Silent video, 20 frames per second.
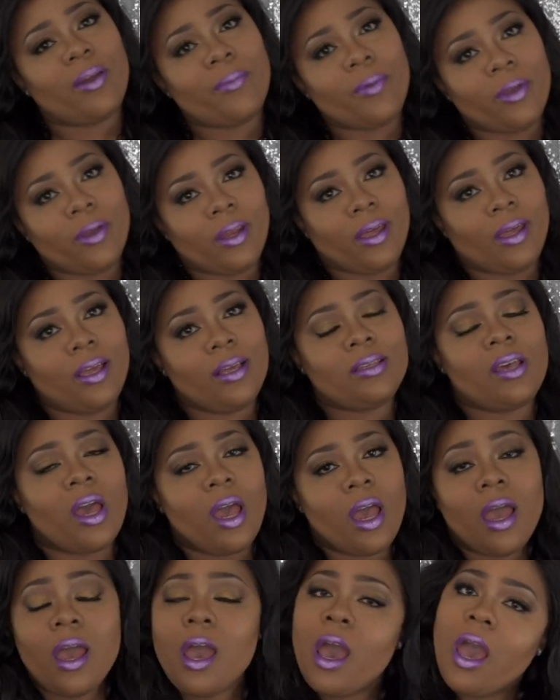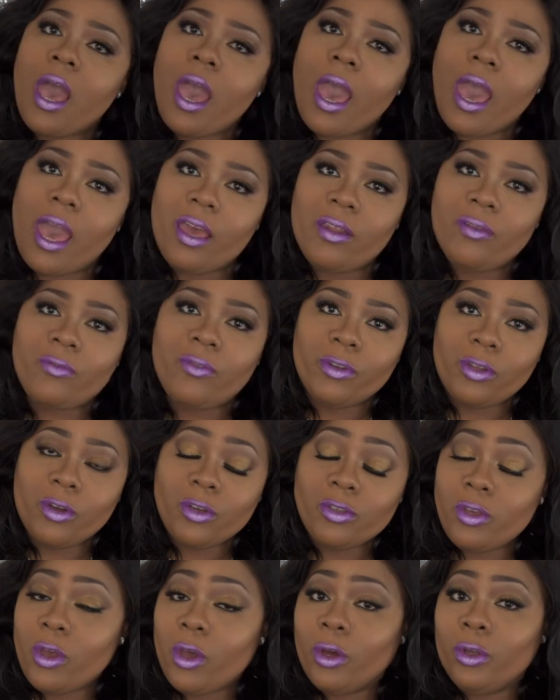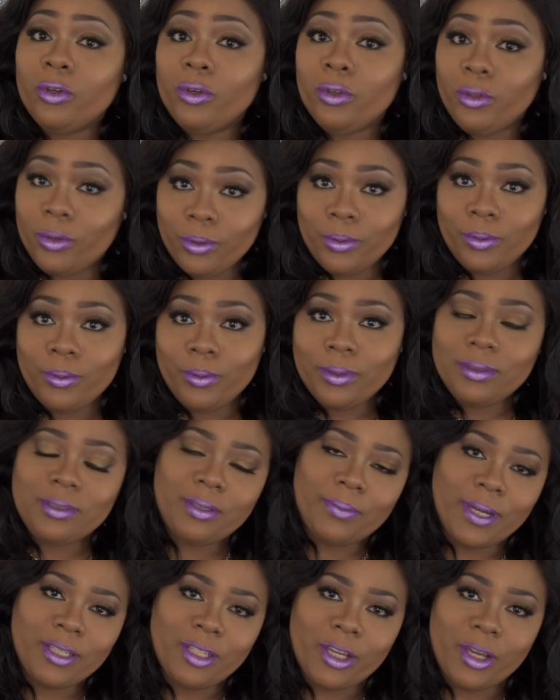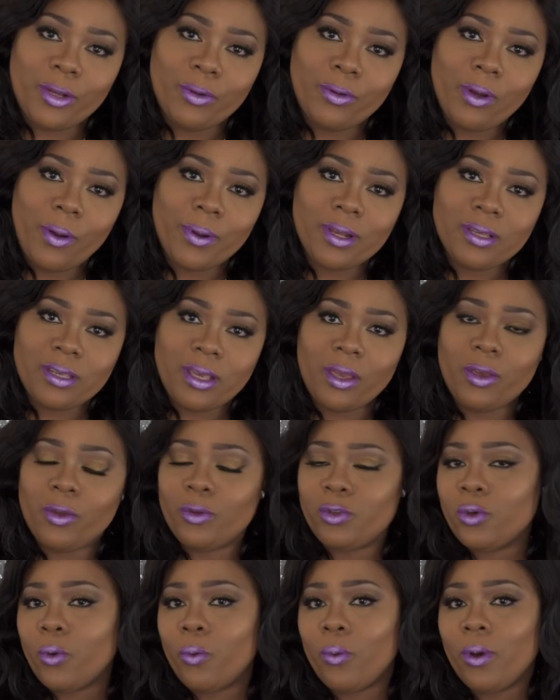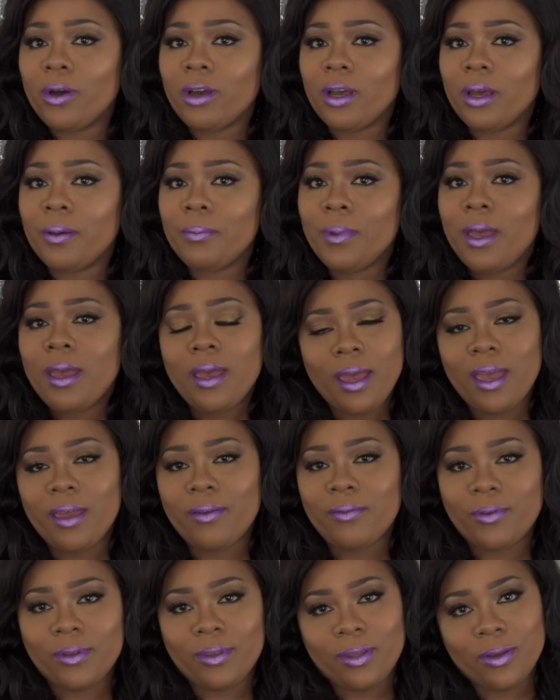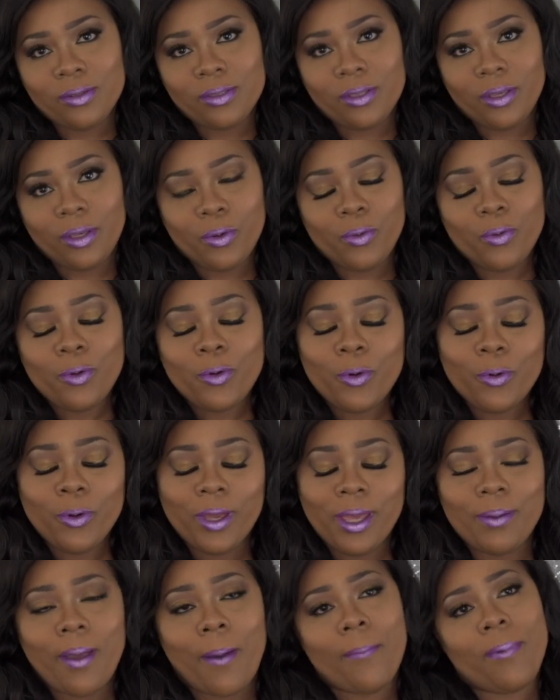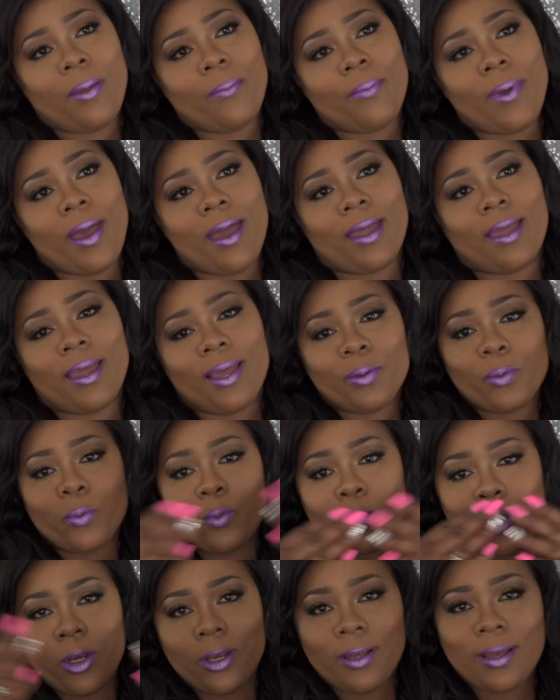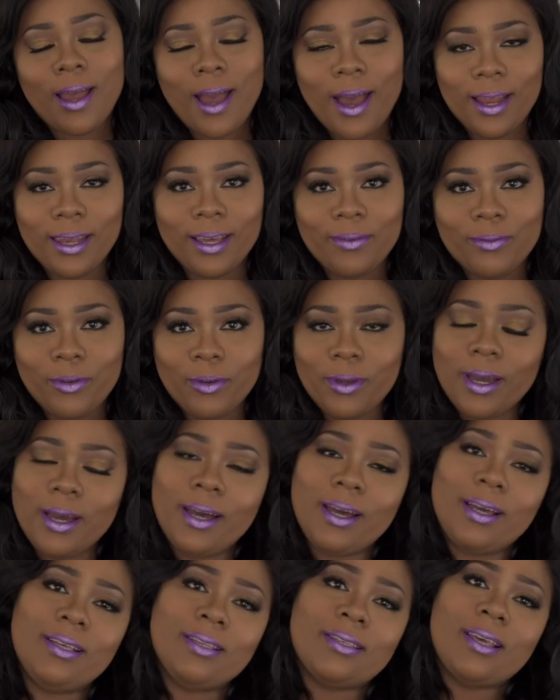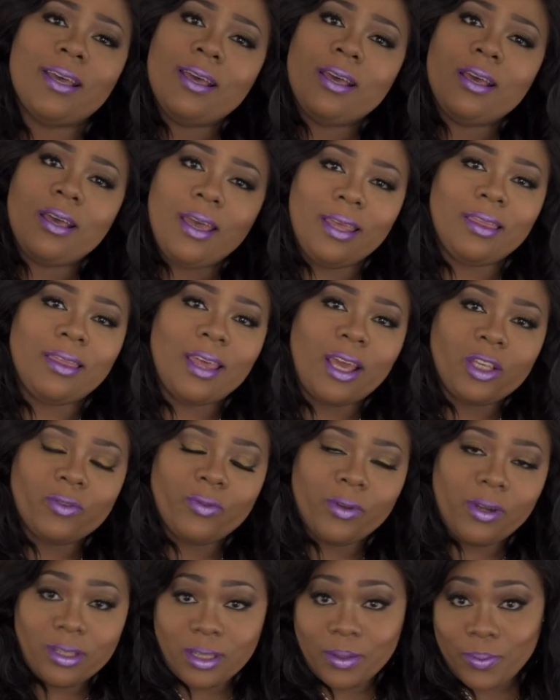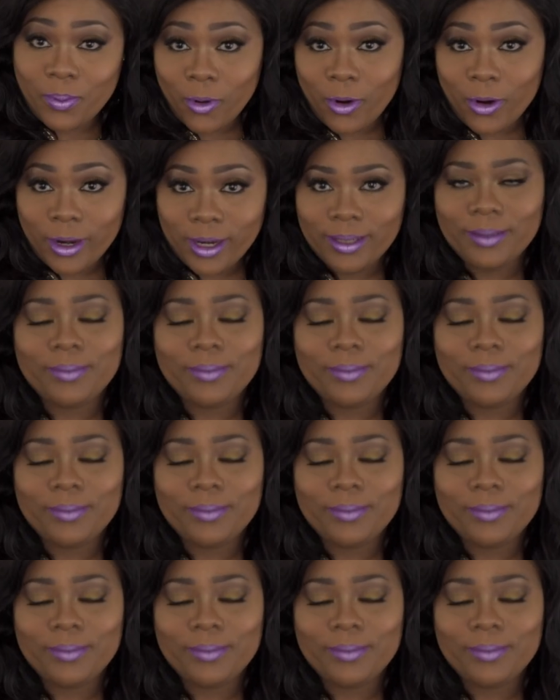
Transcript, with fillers: beauties and for those who are new to my channel i want to say a huge welcome and for those of you who keep coming back I love you guys and thanks for the support.